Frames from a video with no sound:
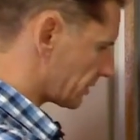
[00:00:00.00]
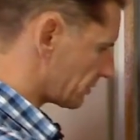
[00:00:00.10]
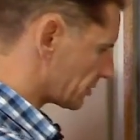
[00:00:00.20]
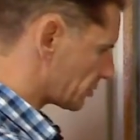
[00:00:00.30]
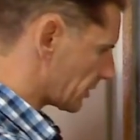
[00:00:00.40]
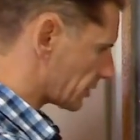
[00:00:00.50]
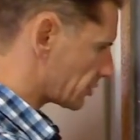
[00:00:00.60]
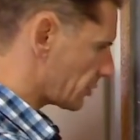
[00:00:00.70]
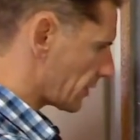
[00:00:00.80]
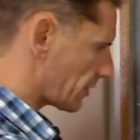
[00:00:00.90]
between the
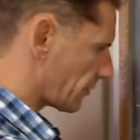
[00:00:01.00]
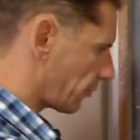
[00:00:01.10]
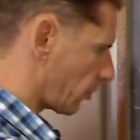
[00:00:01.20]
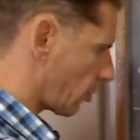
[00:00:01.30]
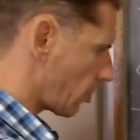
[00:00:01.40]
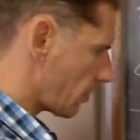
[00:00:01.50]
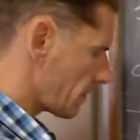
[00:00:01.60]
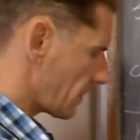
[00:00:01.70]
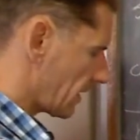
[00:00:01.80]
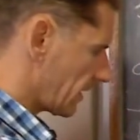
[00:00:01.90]
2 and the 4.
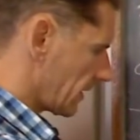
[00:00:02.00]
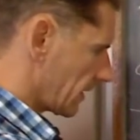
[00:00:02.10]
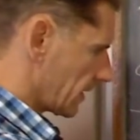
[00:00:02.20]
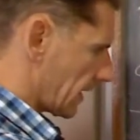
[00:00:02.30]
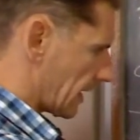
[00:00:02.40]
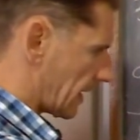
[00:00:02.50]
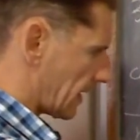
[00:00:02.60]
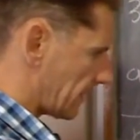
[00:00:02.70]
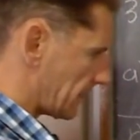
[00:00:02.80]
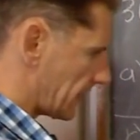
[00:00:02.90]

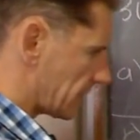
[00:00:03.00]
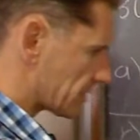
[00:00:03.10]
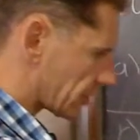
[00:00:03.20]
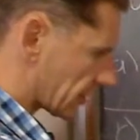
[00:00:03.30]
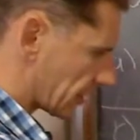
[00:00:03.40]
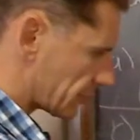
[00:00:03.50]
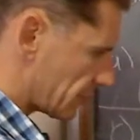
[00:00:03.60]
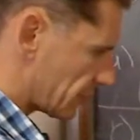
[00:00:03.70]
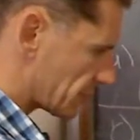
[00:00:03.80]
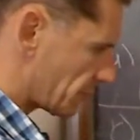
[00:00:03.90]
And then it's going to get to
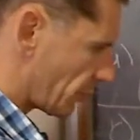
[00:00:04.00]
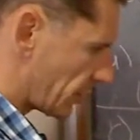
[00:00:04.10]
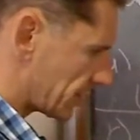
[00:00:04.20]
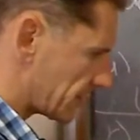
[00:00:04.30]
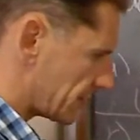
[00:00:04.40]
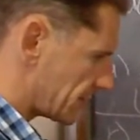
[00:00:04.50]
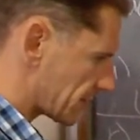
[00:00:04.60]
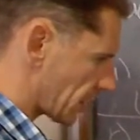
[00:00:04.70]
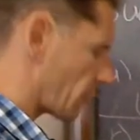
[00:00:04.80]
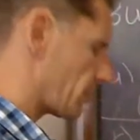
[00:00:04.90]
this point. It sees an
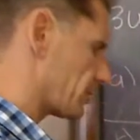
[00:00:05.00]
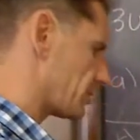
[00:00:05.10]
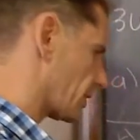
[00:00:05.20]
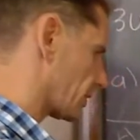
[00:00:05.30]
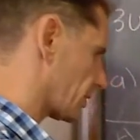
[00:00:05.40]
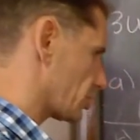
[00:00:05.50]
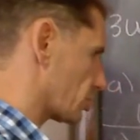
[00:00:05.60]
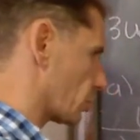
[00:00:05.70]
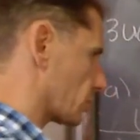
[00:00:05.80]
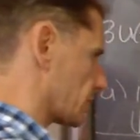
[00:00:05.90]
open circuit and a
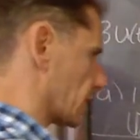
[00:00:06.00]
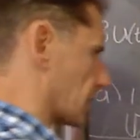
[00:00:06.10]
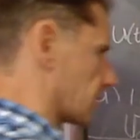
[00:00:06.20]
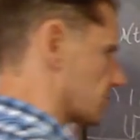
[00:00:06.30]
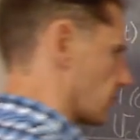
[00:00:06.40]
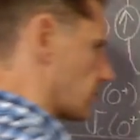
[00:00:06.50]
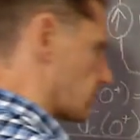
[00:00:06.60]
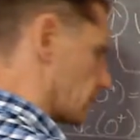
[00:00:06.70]
short circuit. So it would